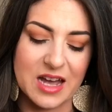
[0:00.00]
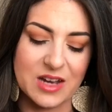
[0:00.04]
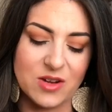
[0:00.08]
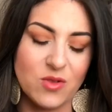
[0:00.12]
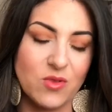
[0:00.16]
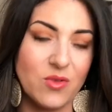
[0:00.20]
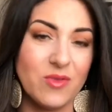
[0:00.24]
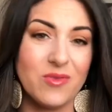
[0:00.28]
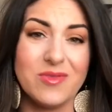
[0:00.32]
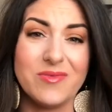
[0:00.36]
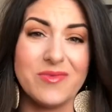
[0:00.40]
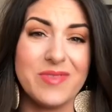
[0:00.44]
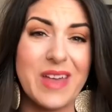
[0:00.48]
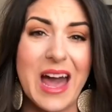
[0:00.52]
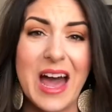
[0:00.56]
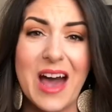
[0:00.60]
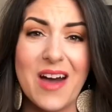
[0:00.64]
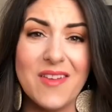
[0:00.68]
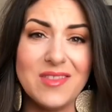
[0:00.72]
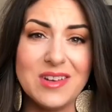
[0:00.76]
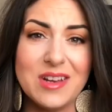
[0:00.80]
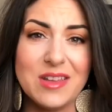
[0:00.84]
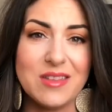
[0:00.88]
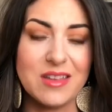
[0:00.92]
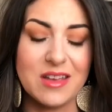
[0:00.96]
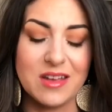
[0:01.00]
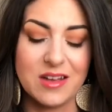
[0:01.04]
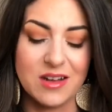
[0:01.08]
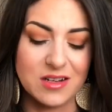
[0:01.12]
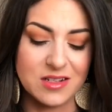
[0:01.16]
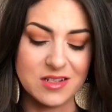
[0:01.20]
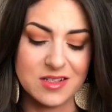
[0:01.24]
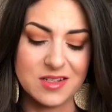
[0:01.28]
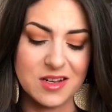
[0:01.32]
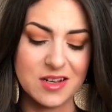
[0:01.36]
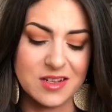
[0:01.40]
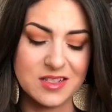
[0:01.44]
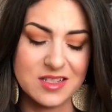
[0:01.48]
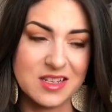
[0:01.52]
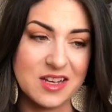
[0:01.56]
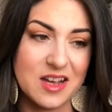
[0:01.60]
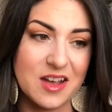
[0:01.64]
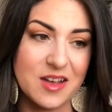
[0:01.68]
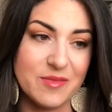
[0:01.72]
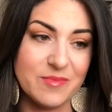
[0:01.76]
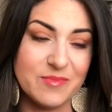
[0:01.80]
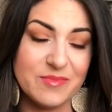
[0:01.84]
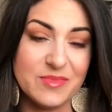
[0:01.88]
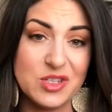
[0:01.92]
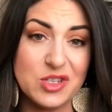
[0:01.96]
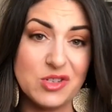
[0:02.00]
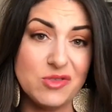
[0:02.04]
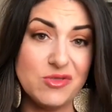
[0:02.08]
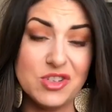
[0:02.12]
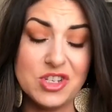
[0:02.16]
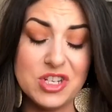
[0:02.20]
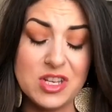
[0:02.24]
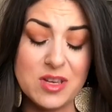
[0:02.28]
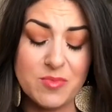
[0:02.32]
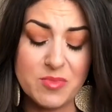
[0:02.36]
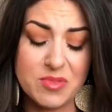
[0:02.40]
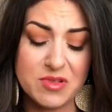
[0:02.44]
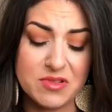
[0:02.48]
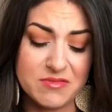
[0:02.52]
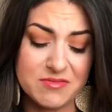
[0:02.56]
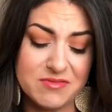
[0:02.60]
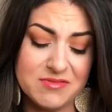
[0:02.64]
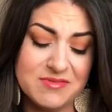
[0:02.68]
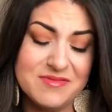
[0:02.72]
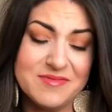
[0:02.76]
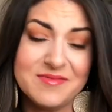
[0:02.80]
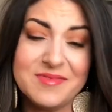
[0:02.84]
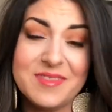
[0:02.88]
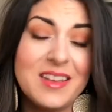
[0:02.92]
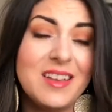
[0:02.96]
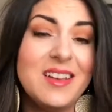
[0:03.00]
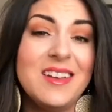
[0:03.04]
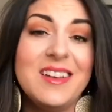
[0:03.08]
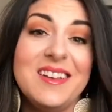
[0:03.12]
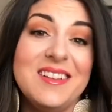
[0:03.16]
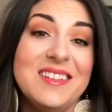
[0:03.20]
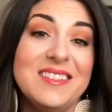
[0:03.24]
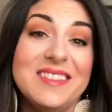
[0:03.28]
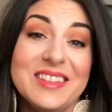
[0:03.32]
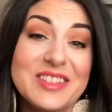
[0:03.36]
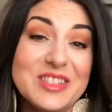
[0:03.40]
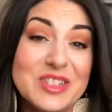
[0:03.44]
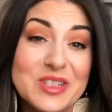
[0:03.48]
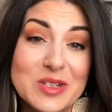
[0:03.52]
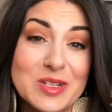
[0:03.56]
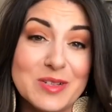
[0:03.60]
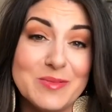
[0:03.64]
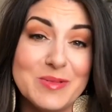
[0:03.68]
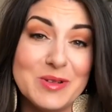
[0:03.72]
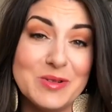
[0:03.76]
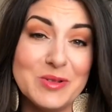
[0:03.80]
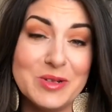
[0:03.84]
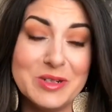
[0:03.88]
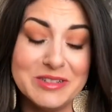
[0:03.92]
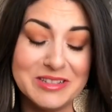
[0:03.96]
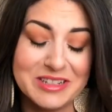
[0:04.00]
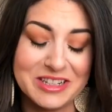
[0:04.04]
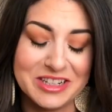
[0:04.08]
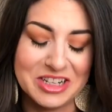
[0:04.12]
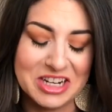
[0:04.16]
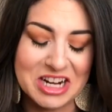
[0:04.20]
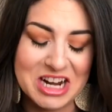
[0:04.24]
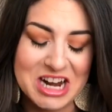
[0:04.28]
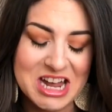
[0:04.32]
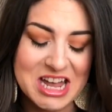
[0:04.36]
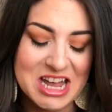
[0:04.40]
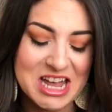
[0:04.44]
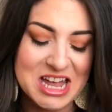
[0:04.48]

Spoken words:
I don't have anything Anastasia and too cheap. Let's just be real here.